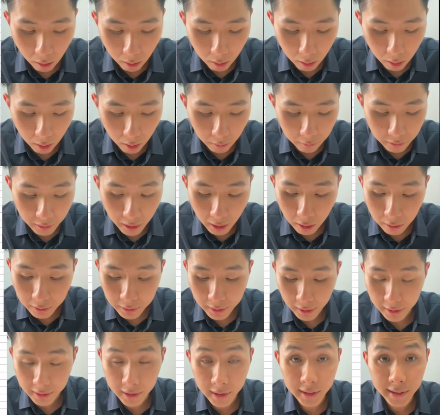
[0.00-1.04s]
of counter
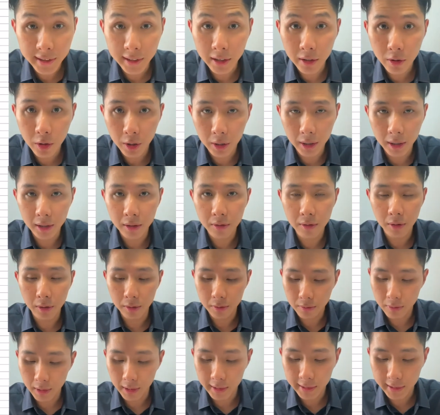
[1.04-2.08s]
and distinction into a
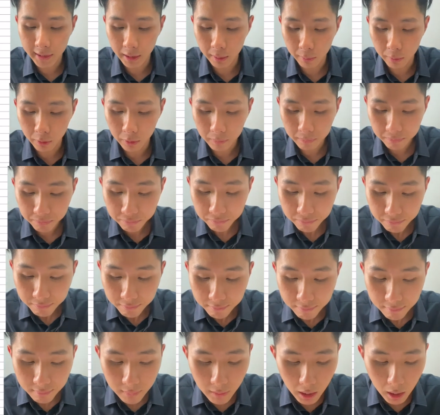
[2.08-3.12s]
trace table.
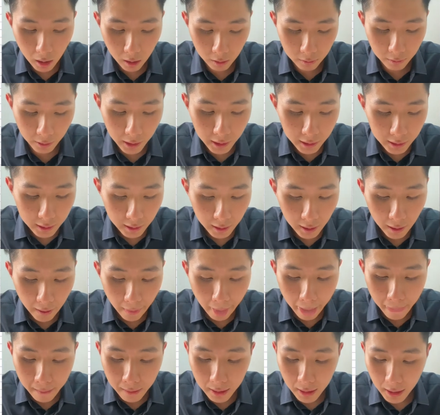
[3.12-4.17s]
All right.
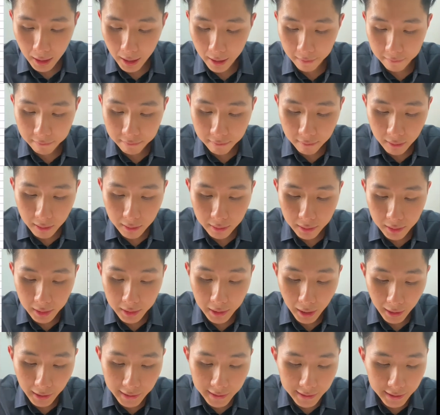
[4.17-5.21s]
And the
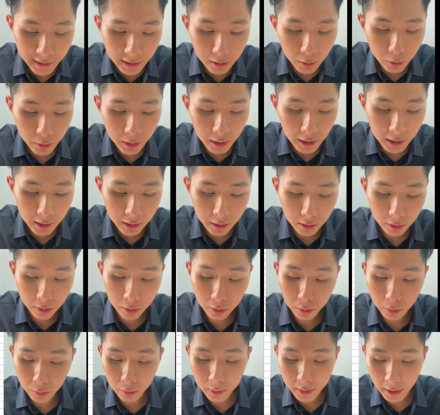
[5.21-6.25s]
next thing you need
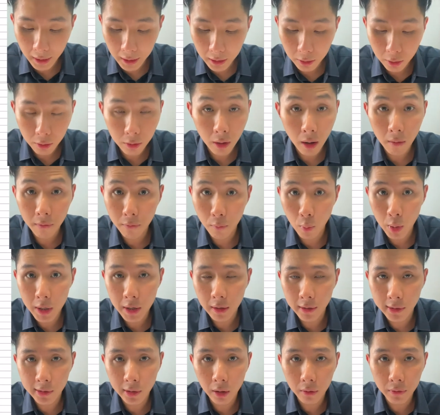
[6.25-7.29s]
to take note of when you're
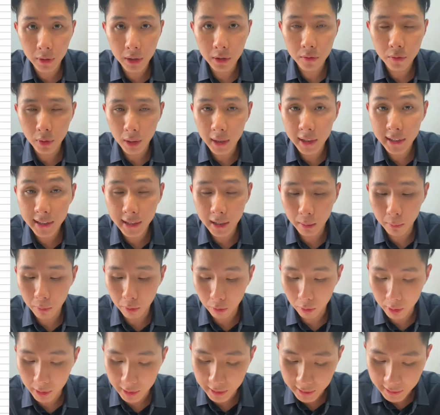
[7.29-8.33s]
solving trace
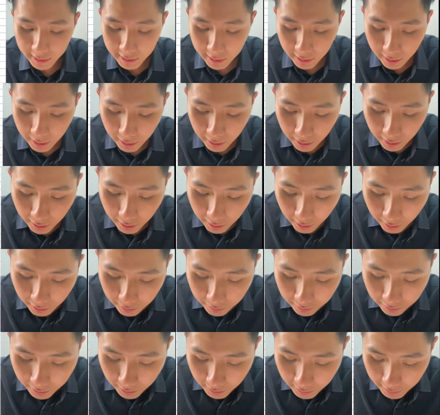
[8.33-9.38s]
table is
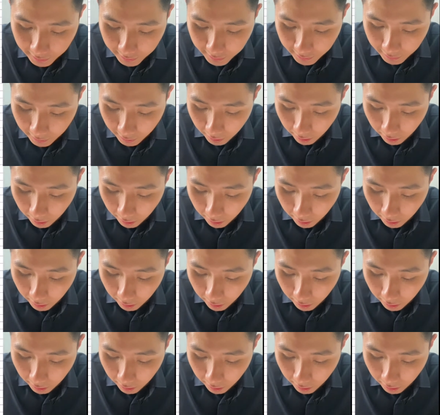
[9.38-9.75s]
this